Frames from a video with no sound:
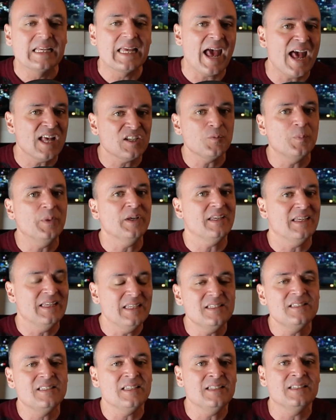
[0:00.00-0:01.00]
Kaspa
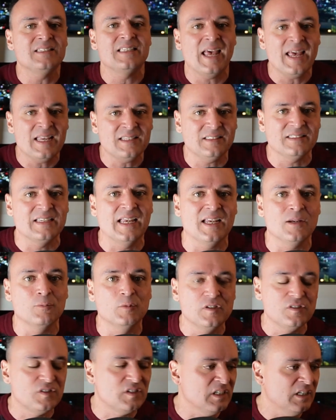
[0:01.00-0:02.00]
is in testnet, and
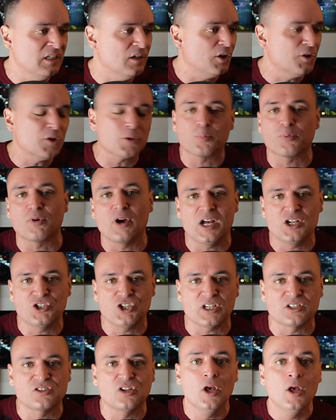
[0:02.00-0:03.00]
we've seen other
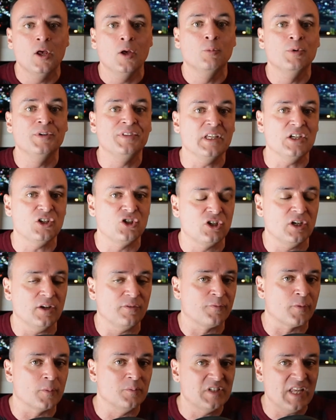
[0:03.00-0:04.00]
projects when they
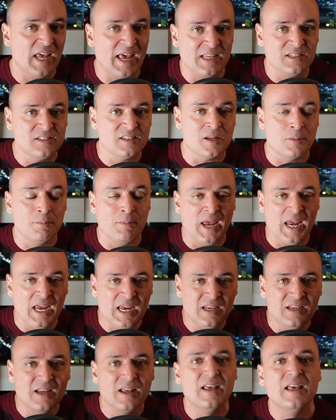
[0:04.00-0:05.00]
shift from test to
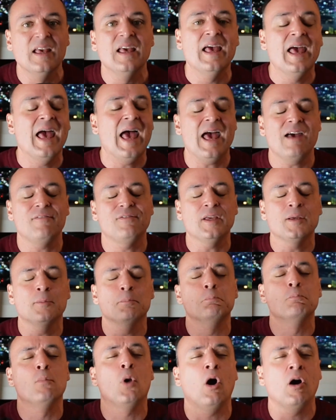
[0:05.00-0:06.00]
main
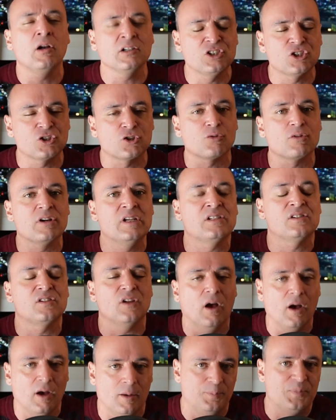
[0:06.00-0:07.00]
having monstrous
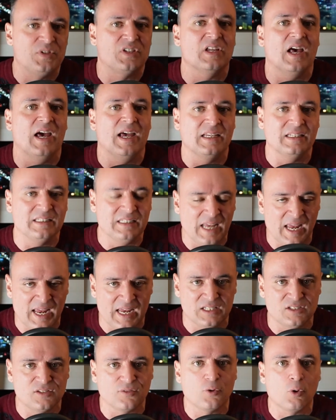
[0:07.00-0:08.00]
upside
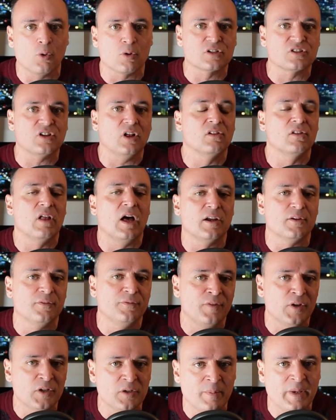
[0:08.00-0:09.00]
gains. Of course, a lot of
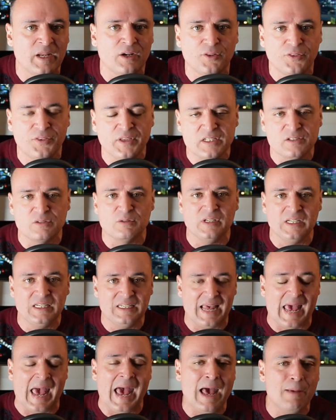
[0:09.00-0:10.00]
fundamental things would
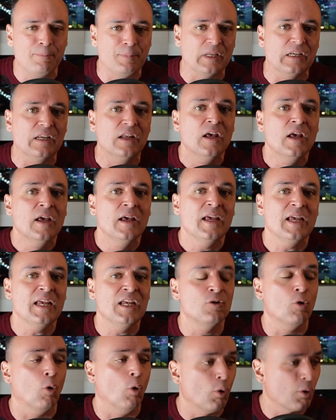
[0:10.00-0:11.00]
need to happen
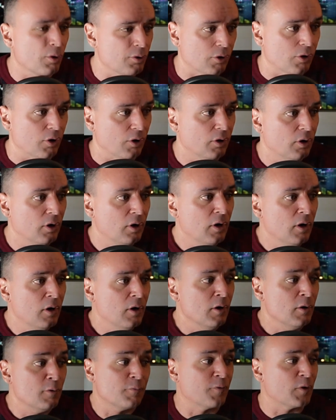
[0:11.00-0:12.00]
in order
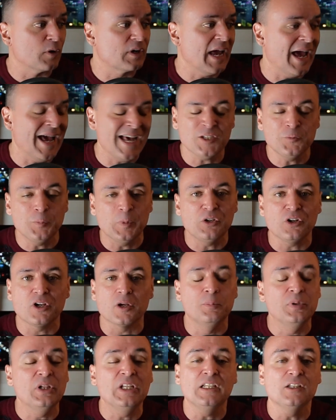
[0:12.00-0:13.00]
for Kaspa to
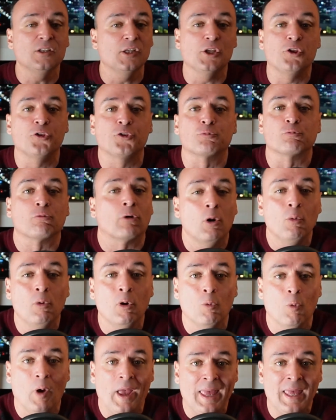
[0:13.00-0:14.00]
completely throw
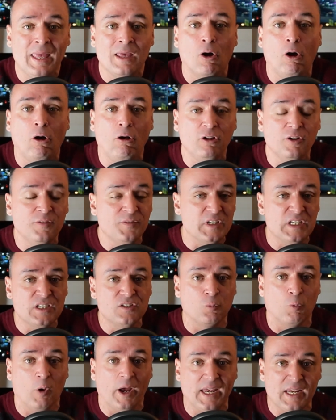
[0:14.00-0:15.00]
away all of
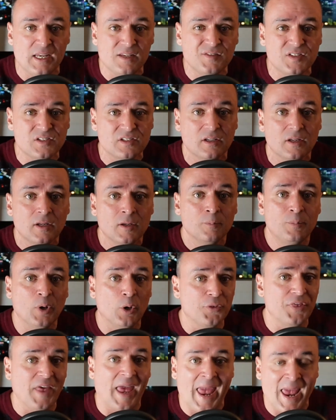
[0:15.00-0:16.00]
these waves,
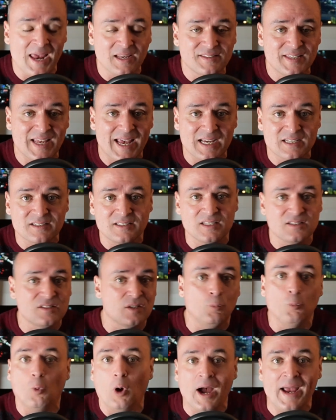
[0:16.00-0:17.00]
both
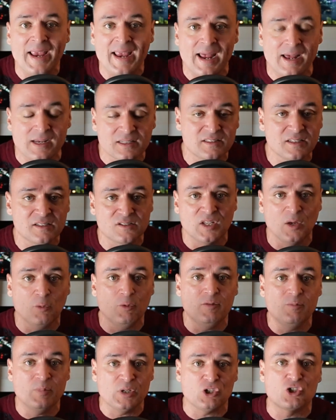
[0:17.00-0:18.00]
x-axis and y-axis that
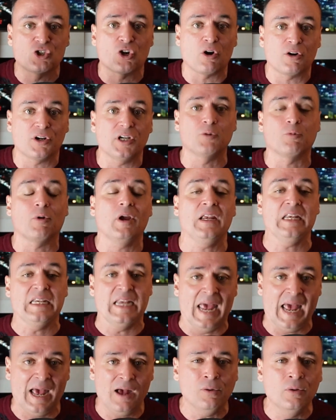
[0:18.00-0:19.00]
we've been charting right
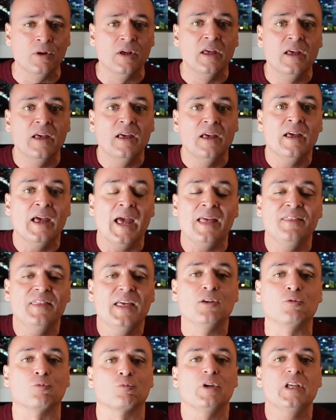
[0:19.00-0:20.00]
now, and
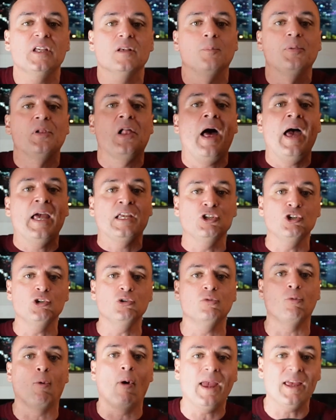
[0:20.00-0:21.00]
then reapply
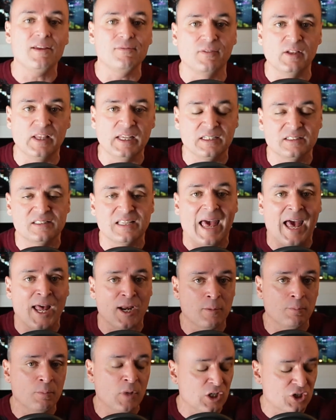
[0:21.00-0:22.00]
new wavelengths
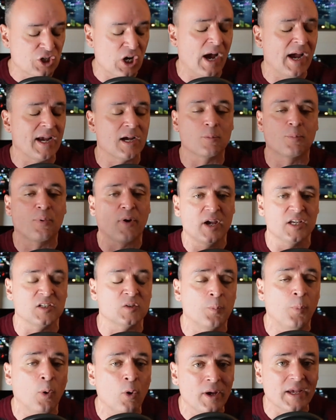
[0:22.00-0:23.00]
at a much higher
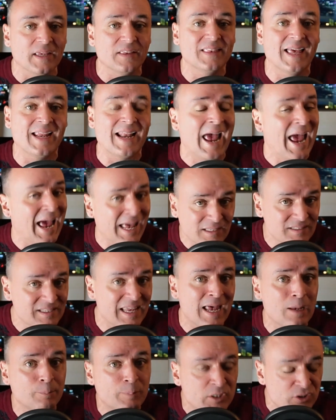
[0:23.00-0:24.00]
price point. That has
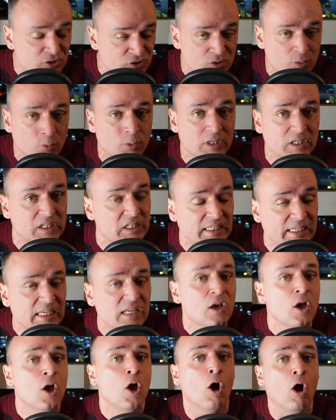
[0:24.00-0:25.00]
happened
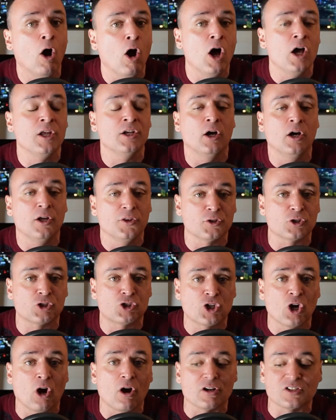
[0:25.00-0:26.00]
historically on other
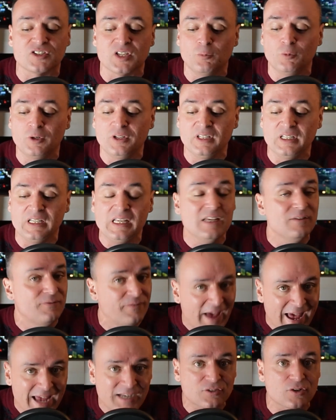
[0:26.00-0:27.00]
charts. And one of the key
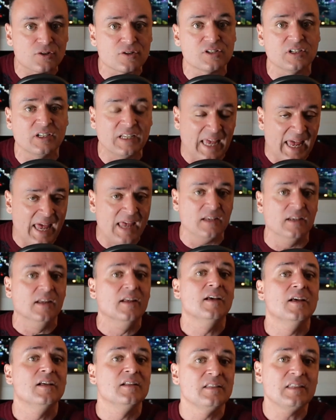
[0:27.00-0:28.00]
factors, again,
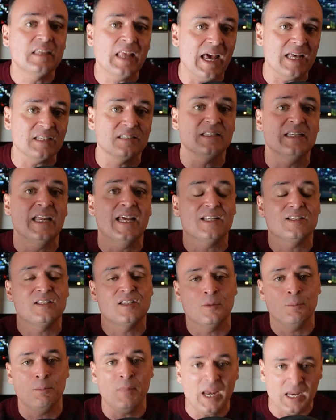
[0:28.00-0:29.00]
testnet
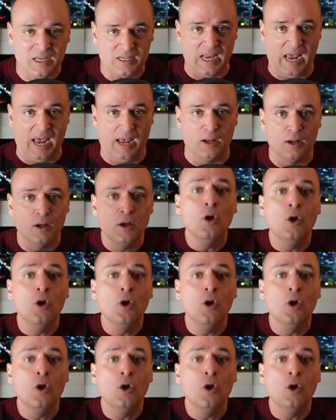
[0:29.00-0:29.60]
to mainnet.